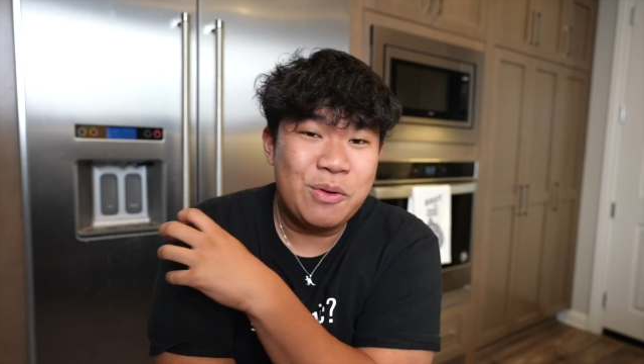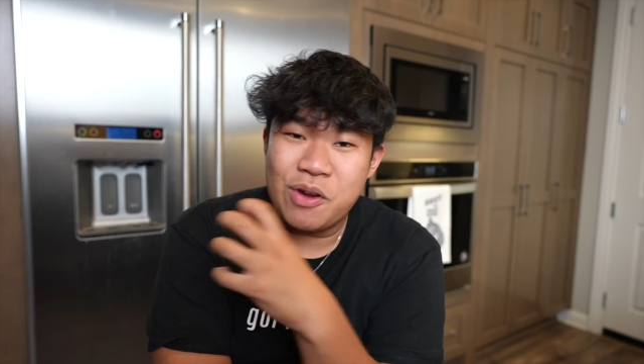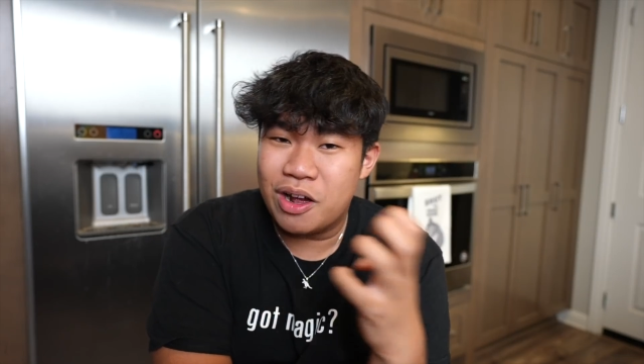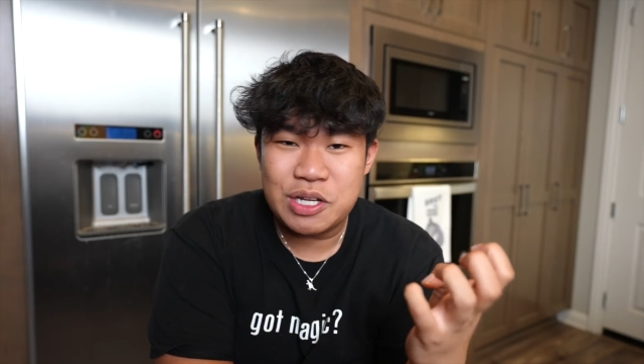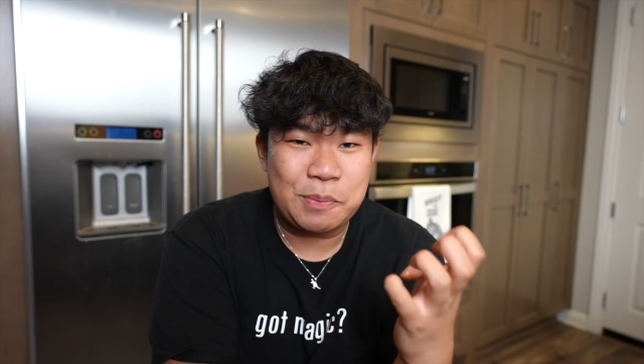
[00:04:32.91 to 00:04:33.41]
being
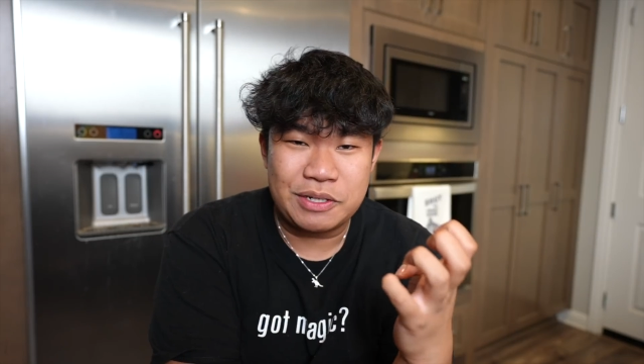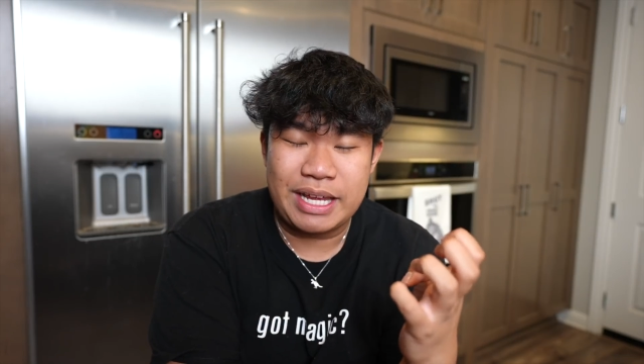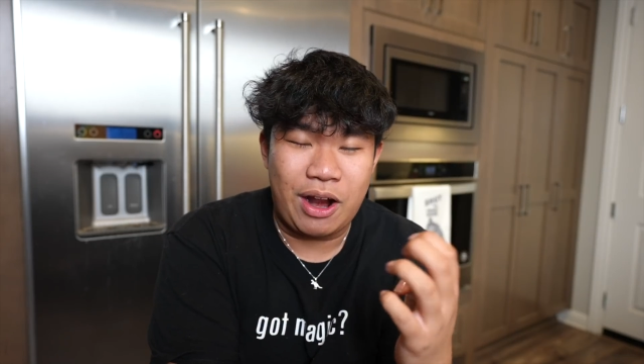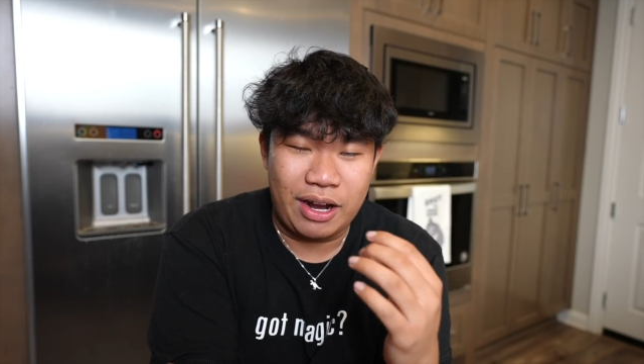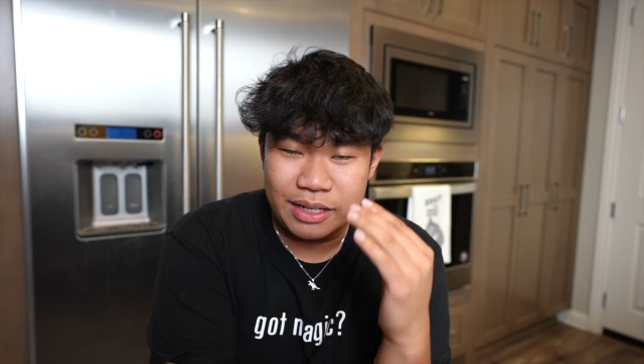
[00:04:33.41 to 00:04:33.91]

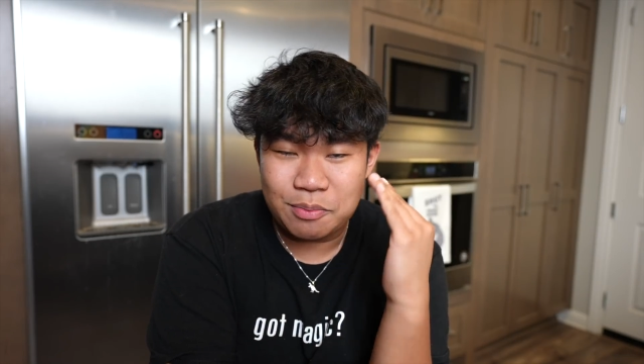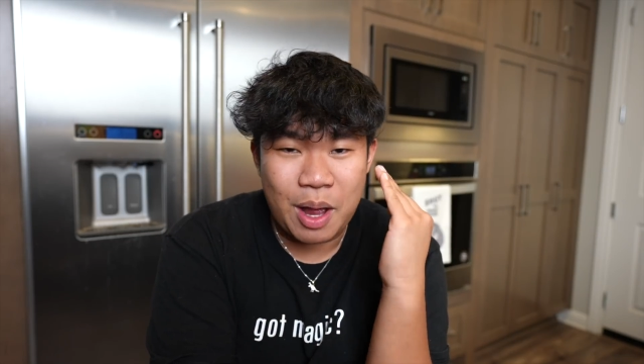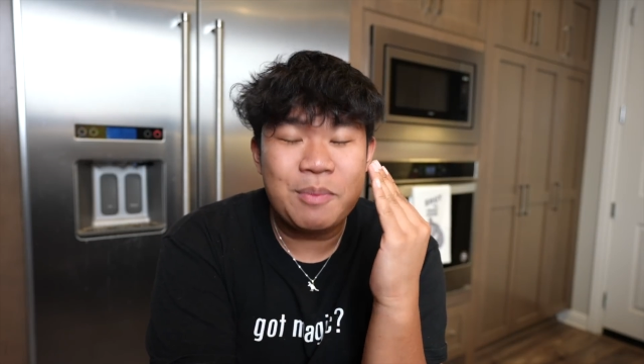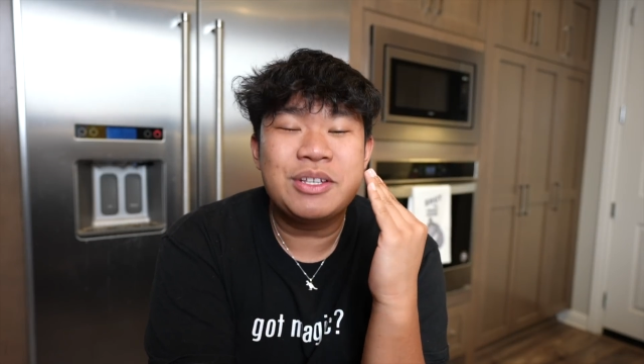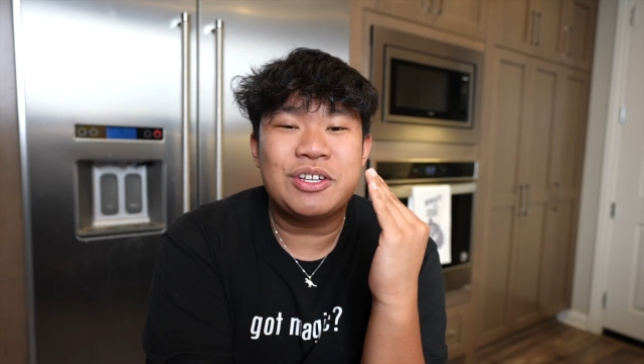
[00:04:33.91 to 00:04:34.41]
100% honest,
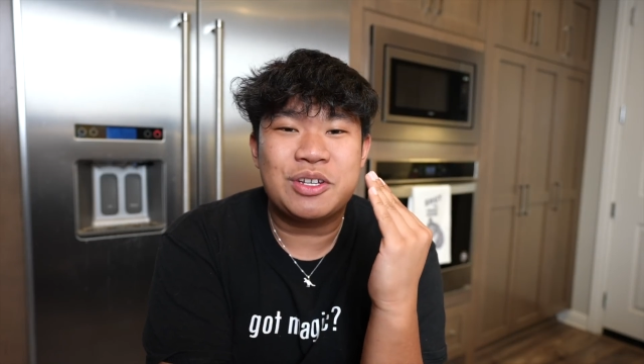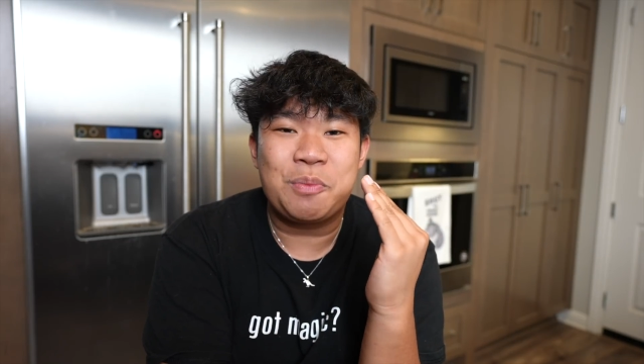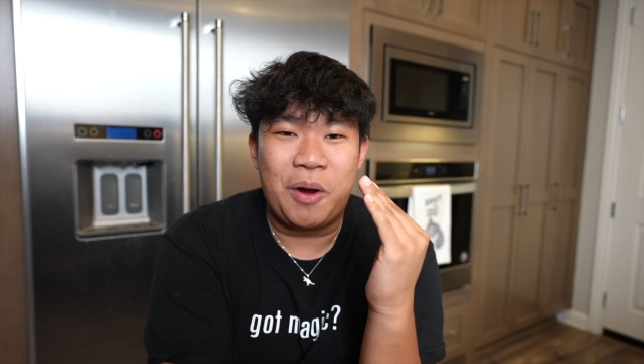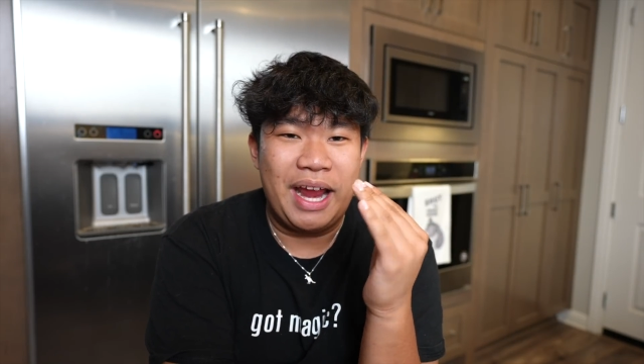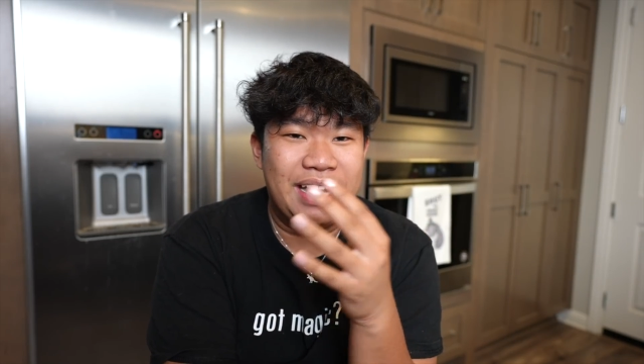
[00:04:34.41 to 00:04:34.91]
my magician
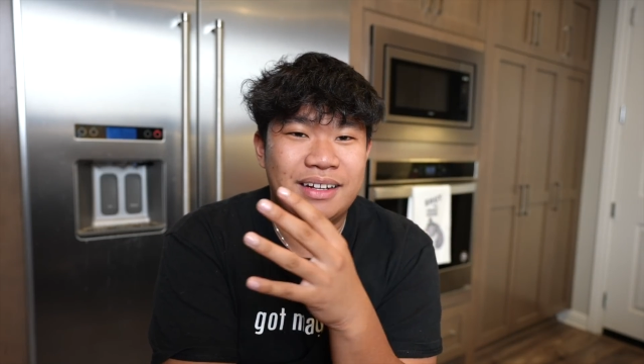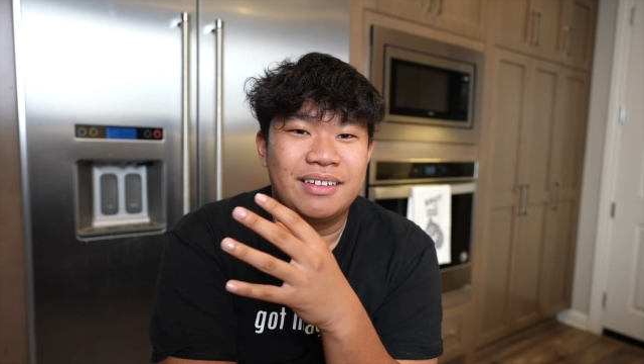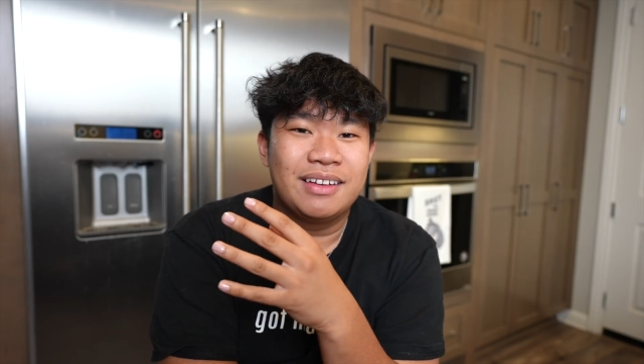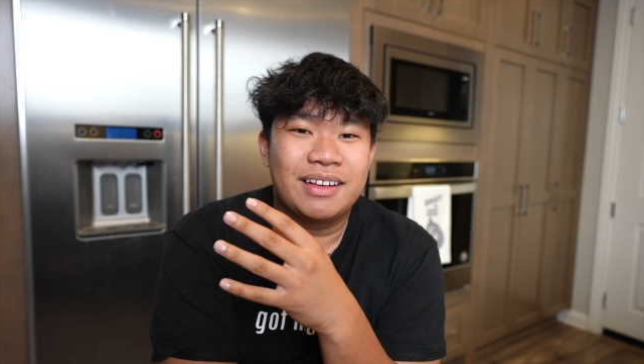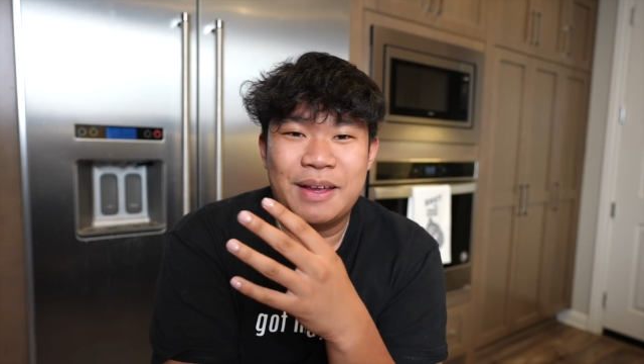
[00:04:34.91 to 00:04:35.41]
brain
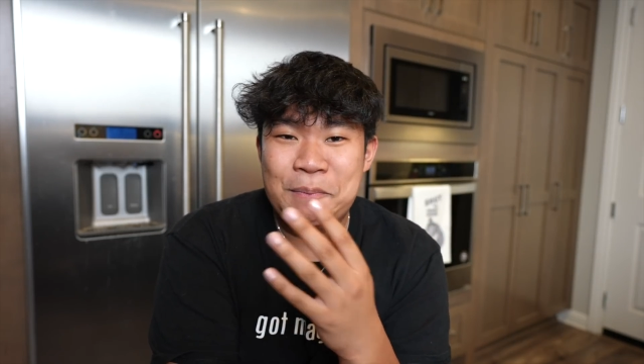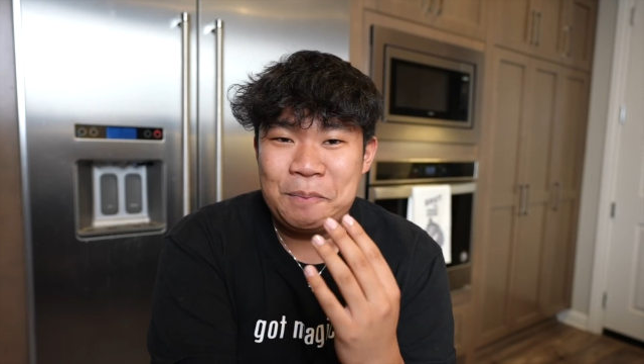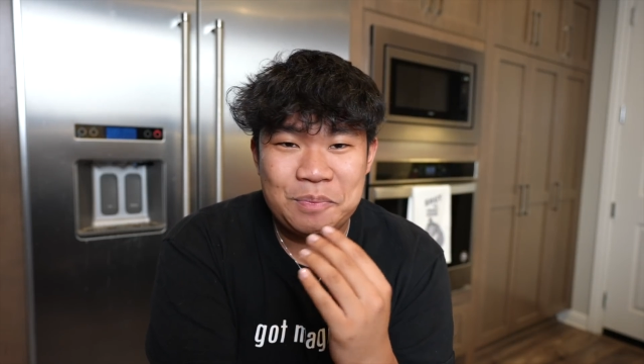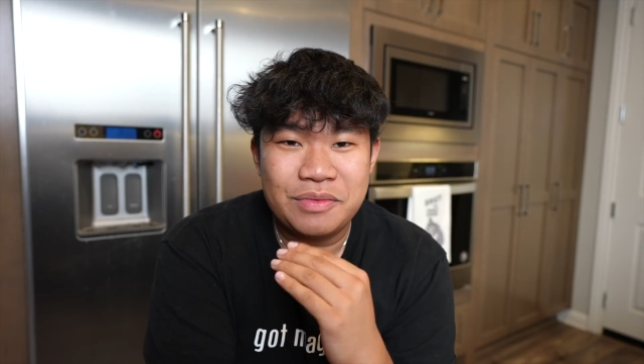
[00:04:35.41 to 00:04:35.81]
can